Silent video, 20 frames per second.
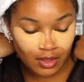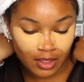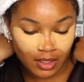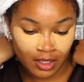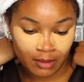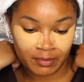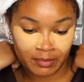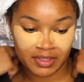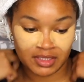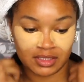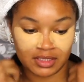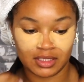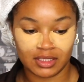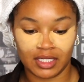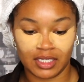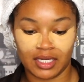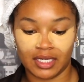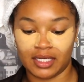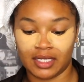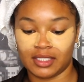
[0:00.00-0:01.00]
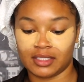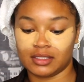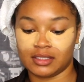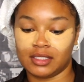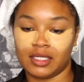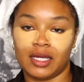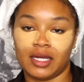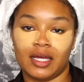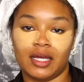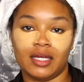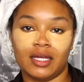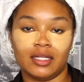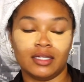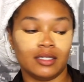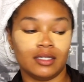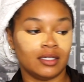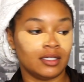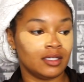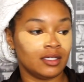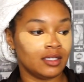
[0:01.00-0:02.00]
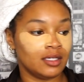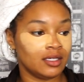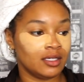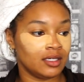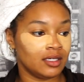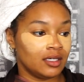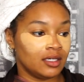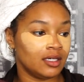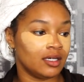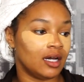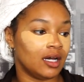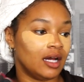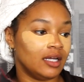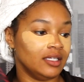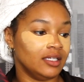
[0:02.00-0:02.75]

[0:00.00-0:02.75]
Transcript: I missed the days that I